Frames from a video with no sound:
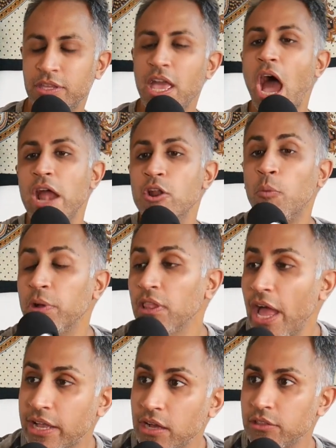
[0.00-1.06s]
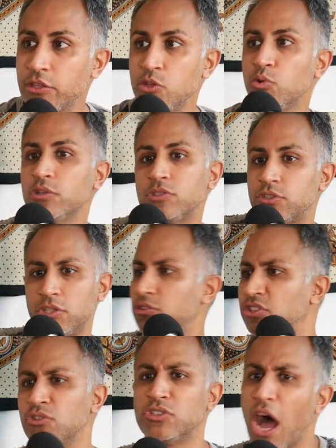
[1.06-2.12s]
Yeah, I know, but like there's
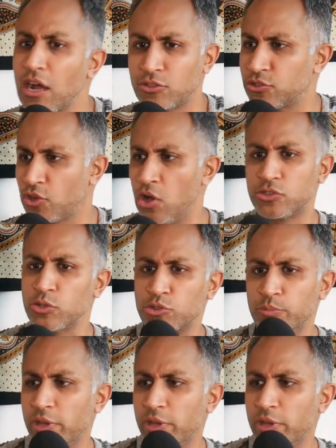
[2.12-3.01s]
still doctors on social